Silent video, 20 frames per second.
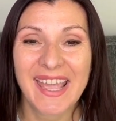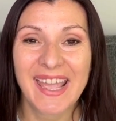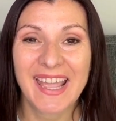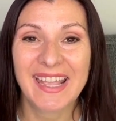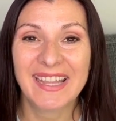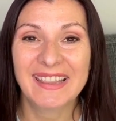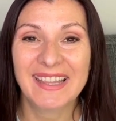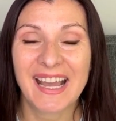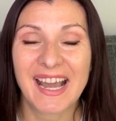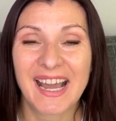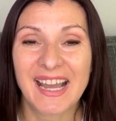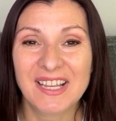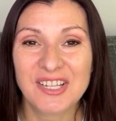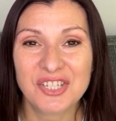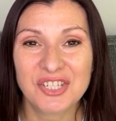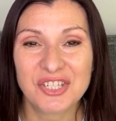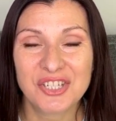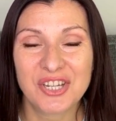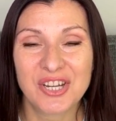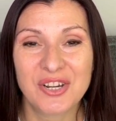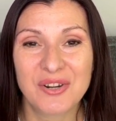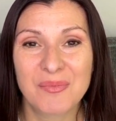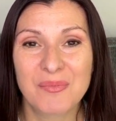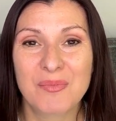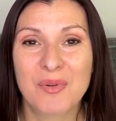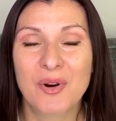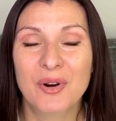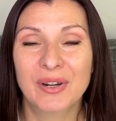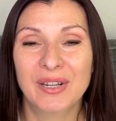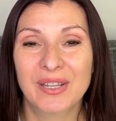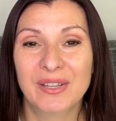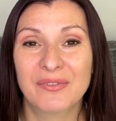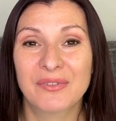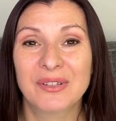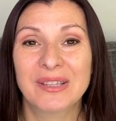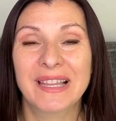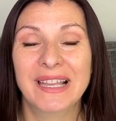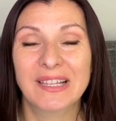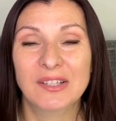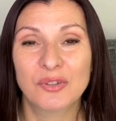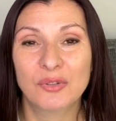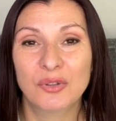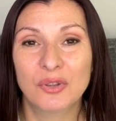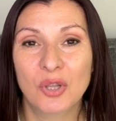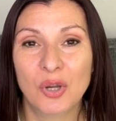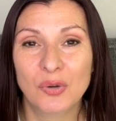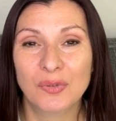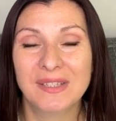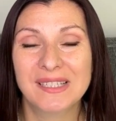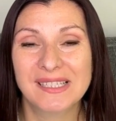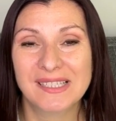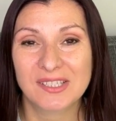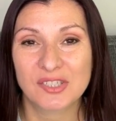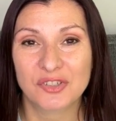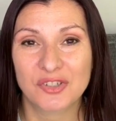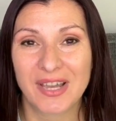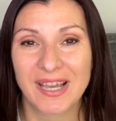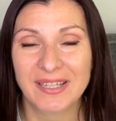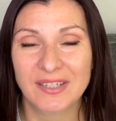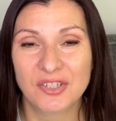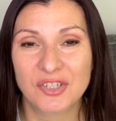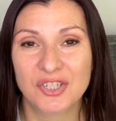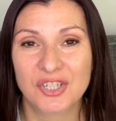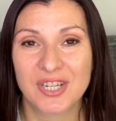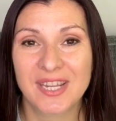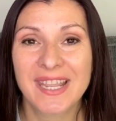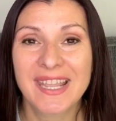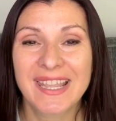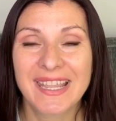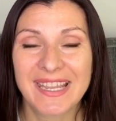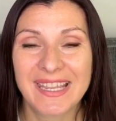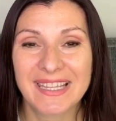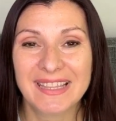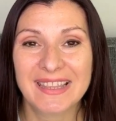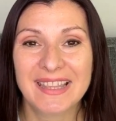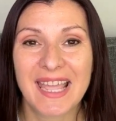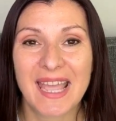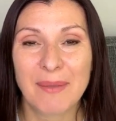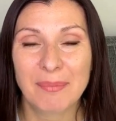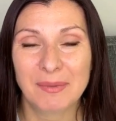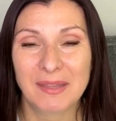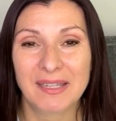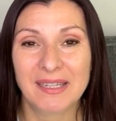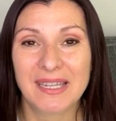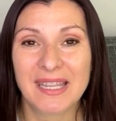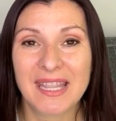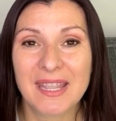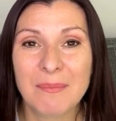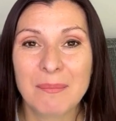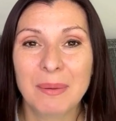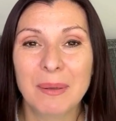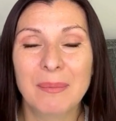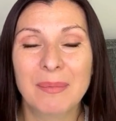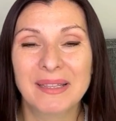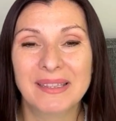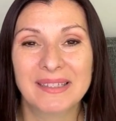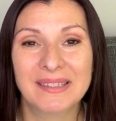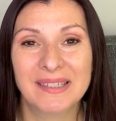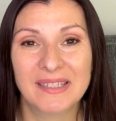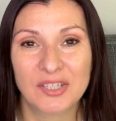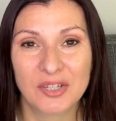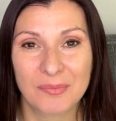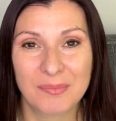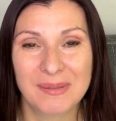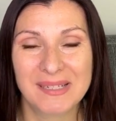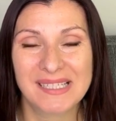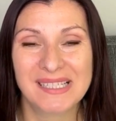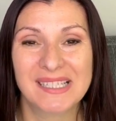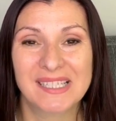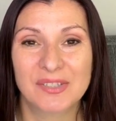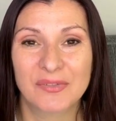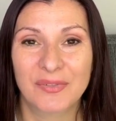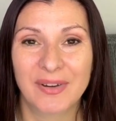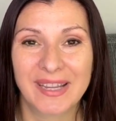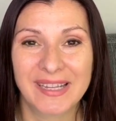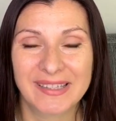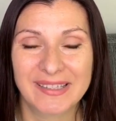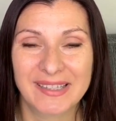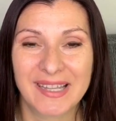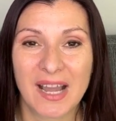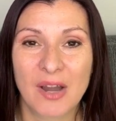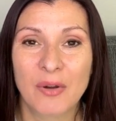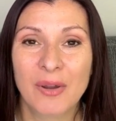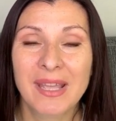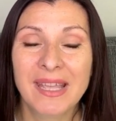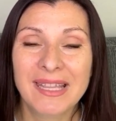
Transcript: And I share more. If you'd like to know this strategy in depth and implement it in your business right now,